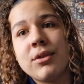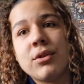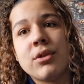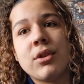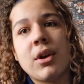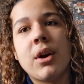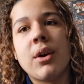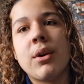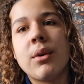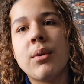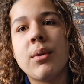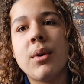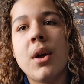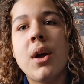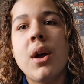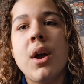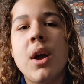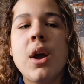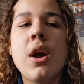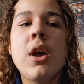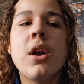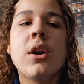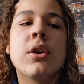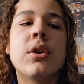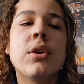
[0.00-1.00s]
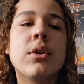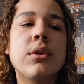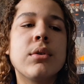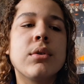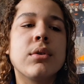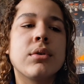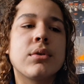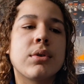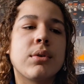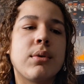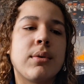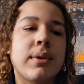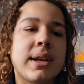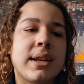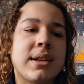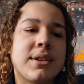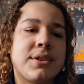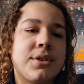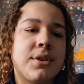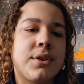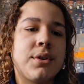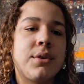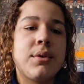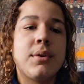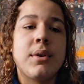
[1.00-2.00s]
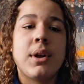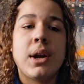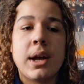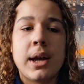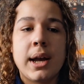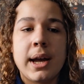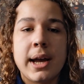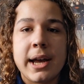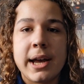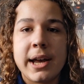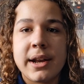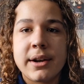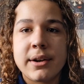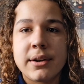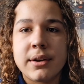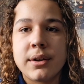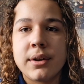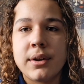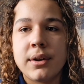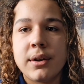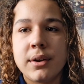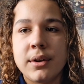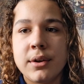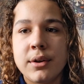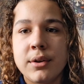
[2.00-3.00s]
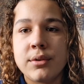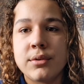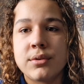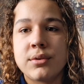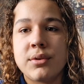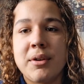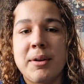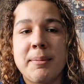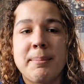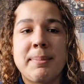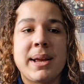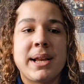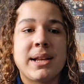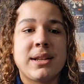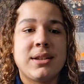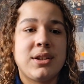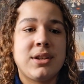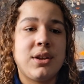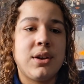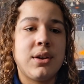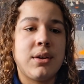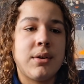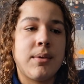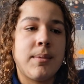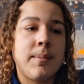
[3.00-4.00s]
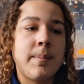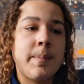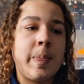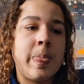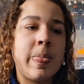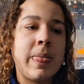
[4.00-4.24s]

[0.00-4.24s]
You know who you're talking to and who's talking back to you.